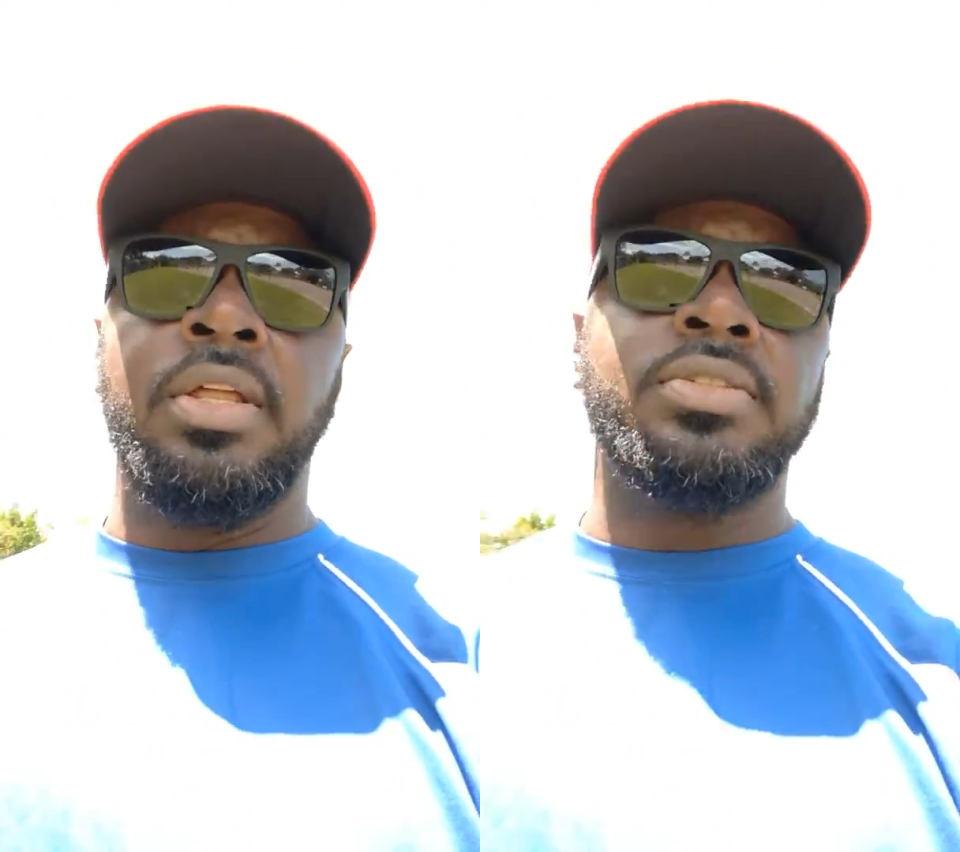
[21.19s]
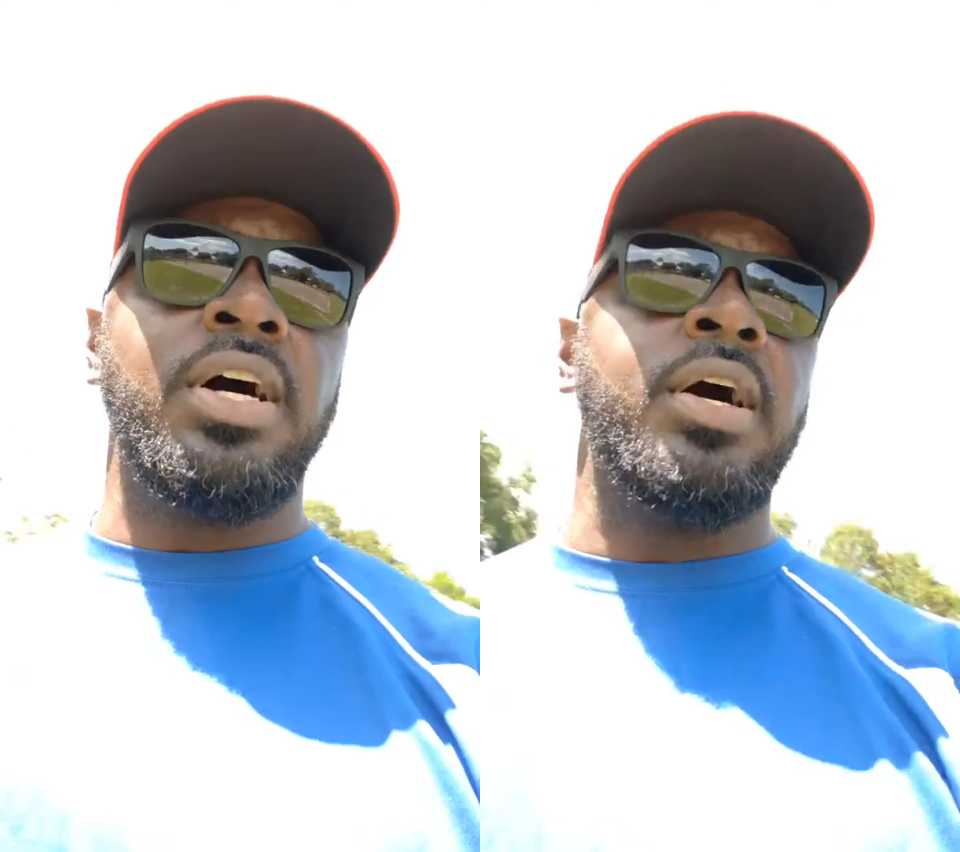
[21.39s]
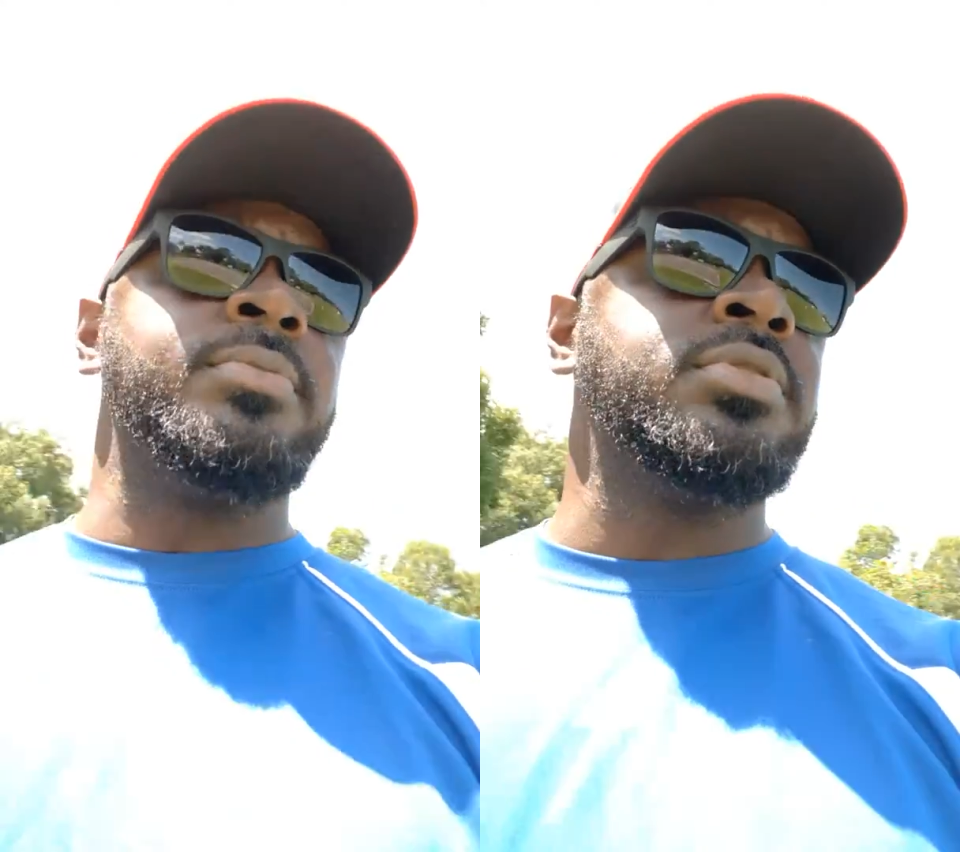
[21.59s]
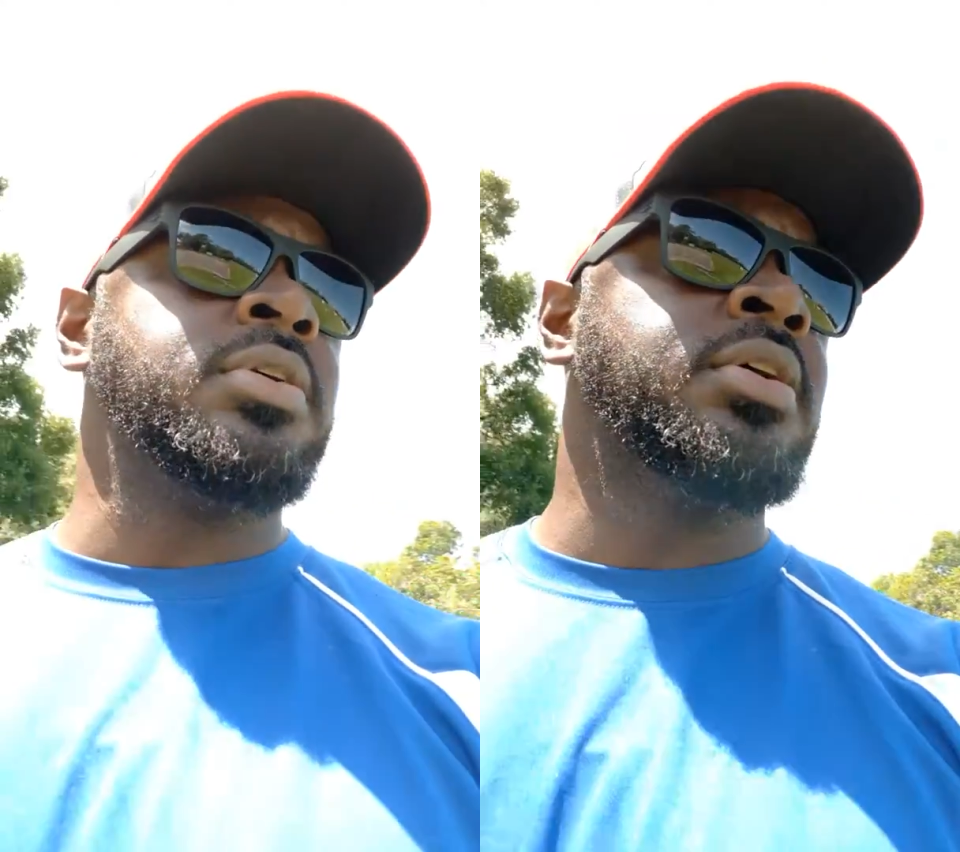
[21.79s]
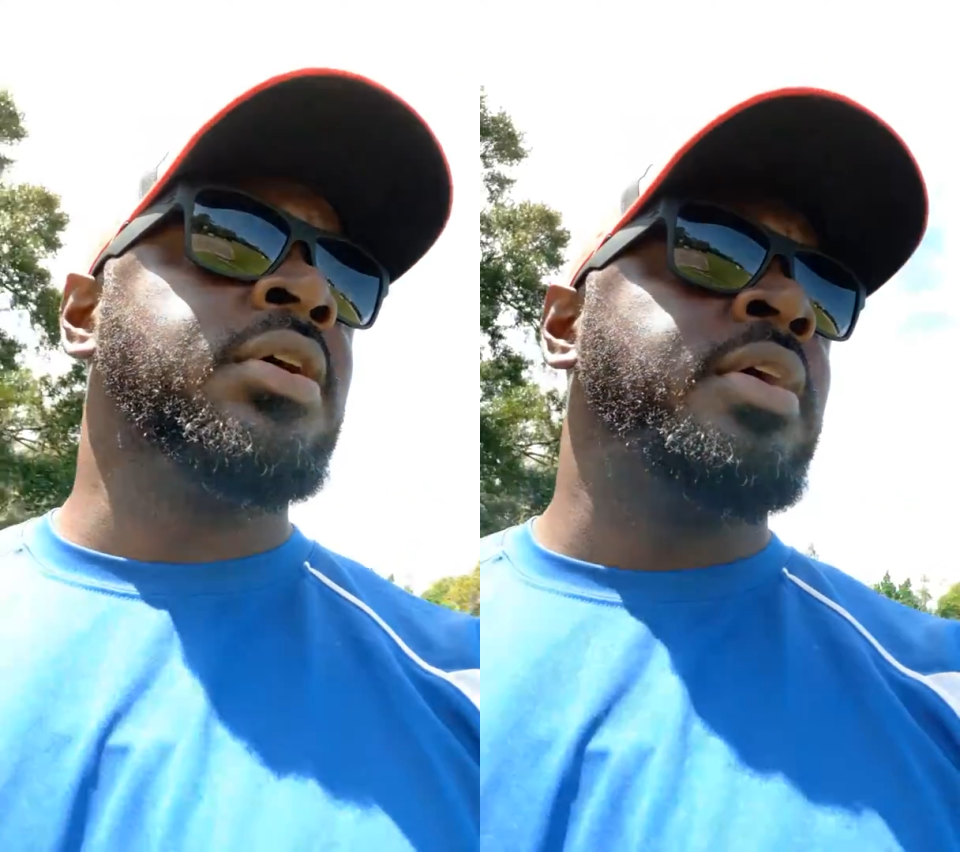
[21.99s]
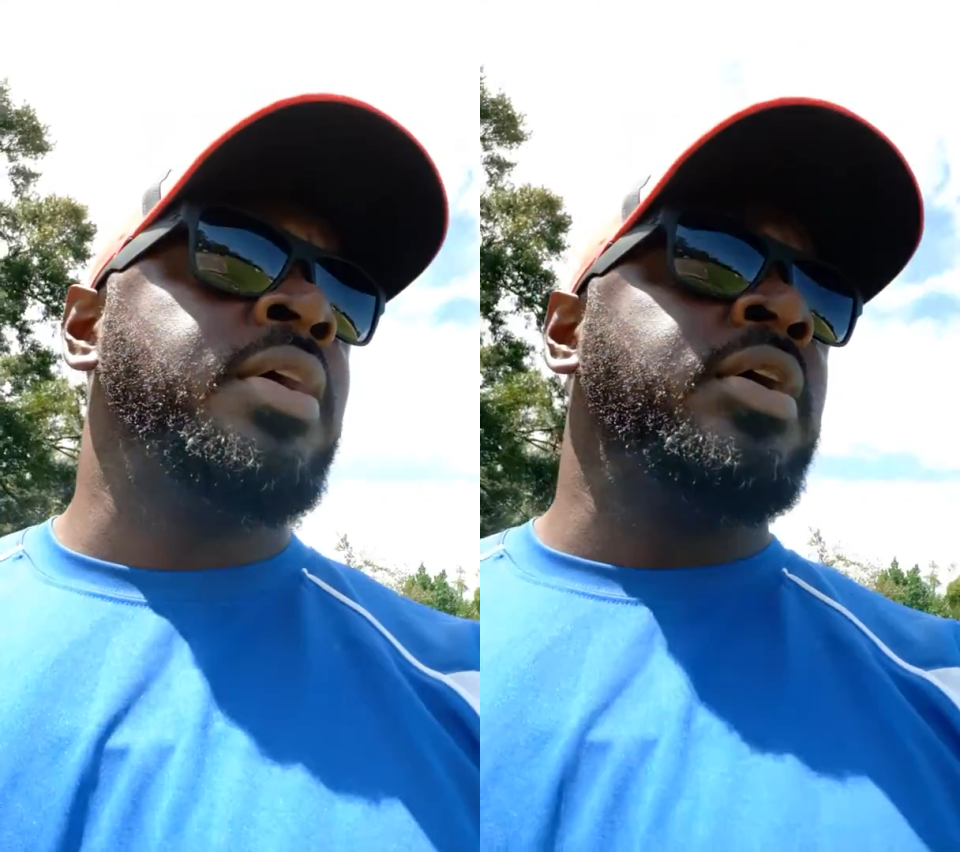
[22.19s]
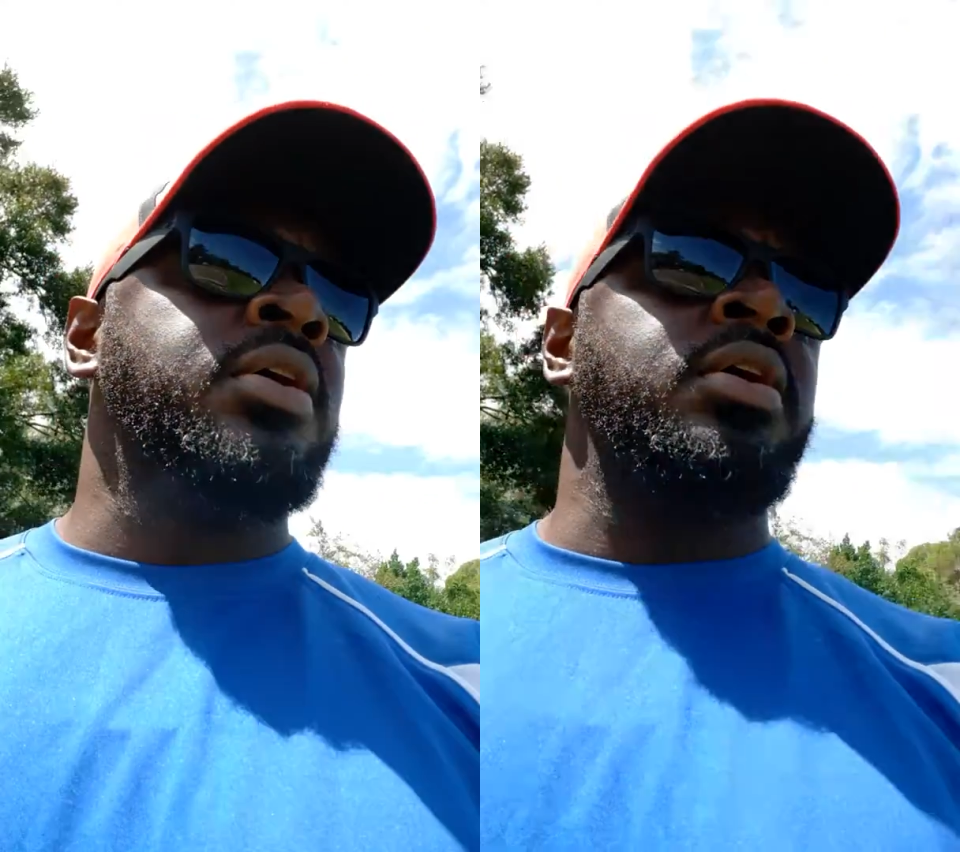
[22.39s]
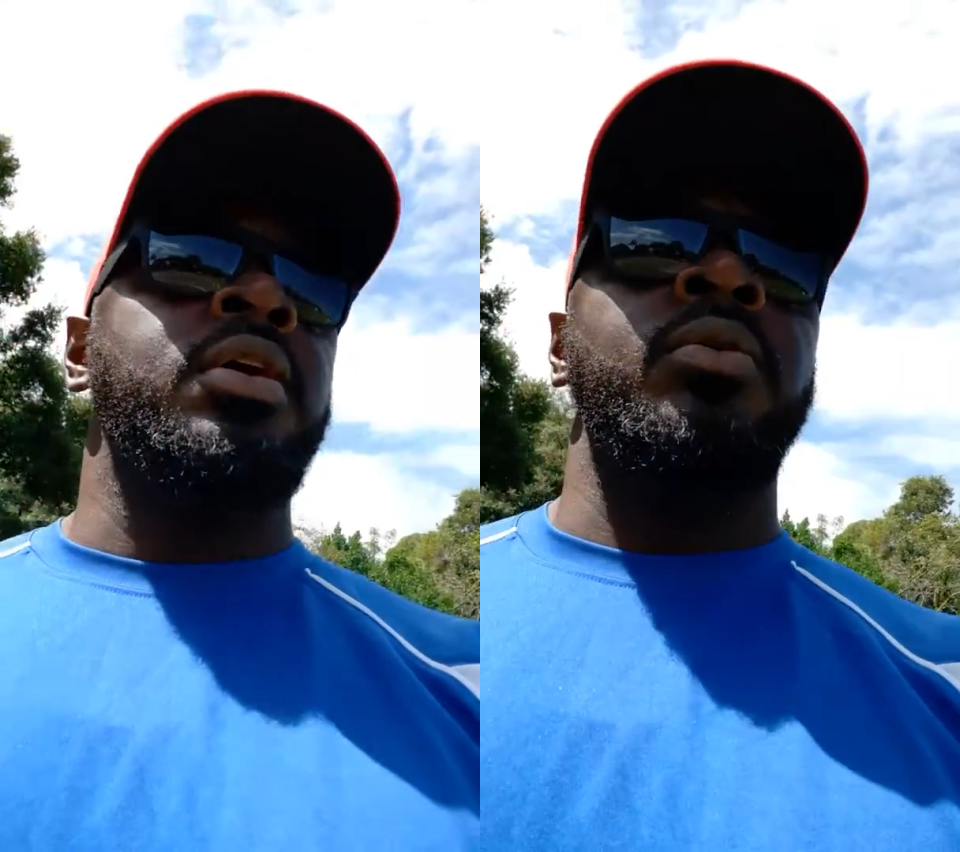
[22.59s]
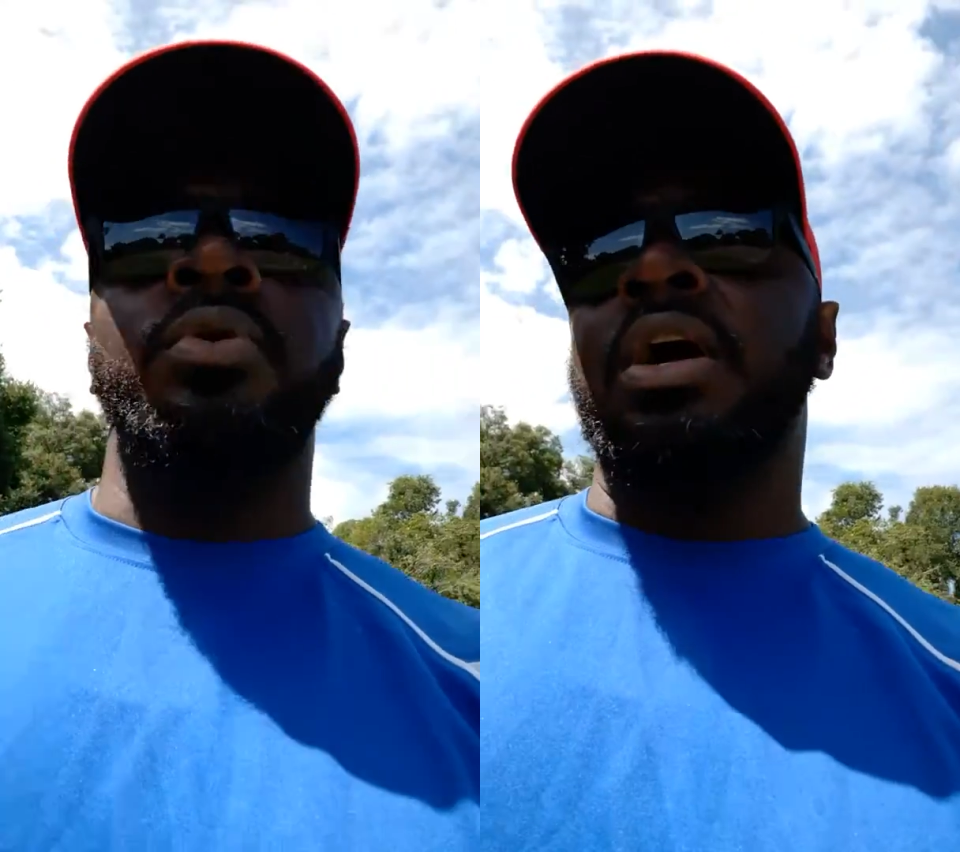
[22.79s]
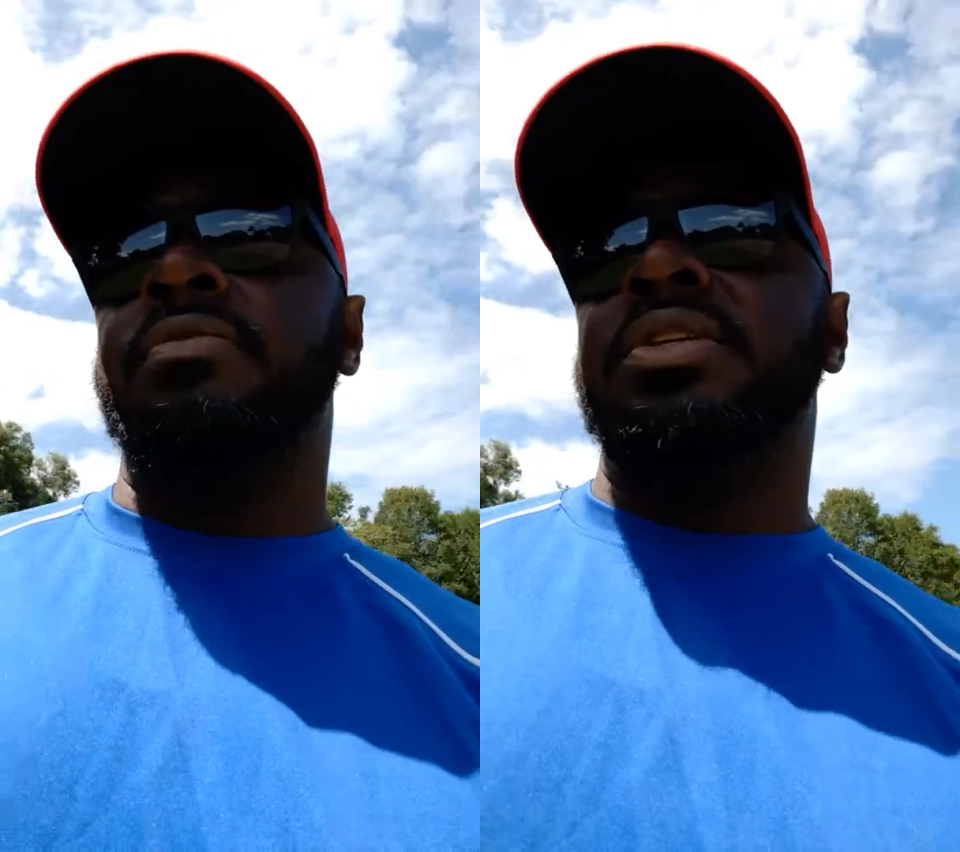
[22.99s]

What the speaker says: times we have